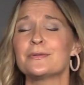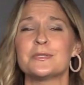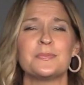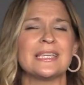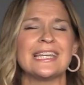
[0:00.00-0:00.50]
was
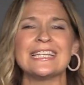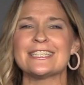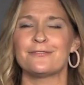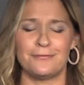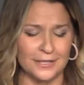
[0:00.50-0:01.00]
beginning
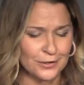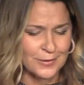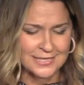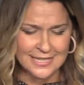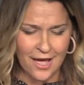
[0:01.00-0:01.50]
to figure
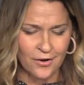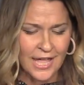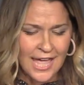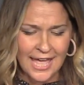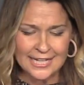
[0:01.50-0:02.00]
this out
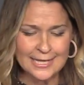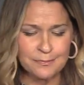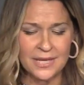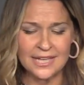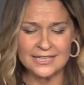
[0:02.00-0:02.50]
and he
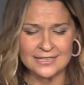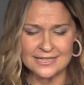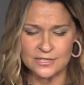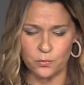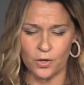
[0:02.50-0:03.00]
penned
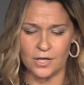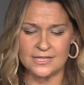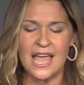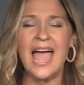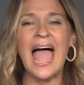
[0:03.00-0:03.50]
these
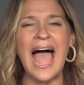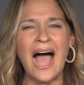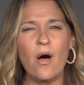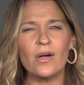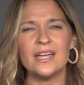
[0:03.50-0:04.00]
words,
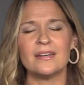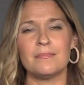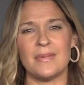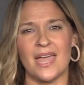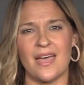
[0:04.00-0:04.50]
"How can a
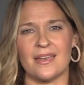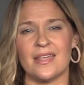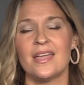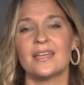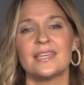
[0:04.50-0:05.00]
man
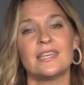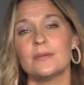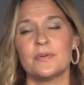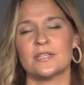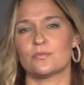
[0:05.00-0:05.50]

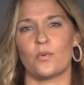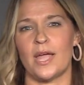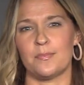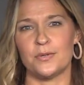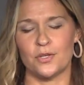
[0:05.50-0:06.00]
keep his
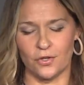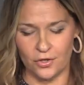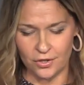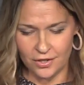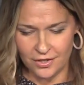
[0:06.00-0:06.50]
way
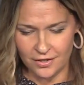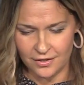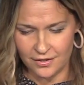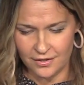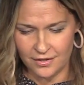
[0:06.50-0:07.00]
pure?
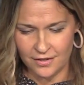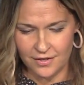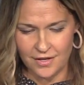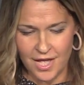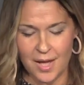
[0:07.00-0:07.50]

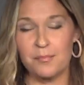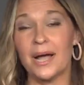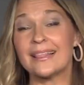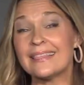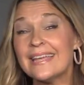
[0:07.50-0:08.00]

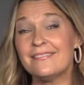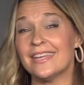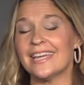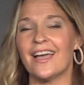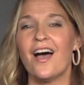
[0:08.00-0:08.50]
By
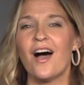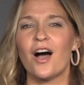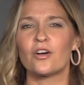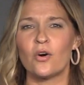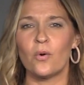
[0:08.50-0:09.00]
living
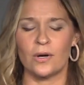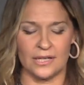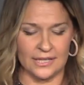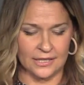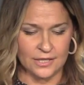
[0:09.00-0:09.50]

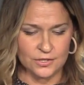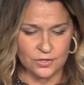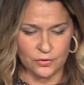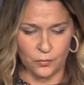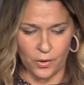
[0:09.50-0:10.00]
according to
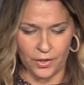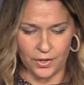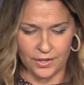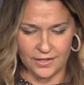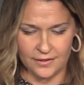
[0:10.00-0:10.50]
the word."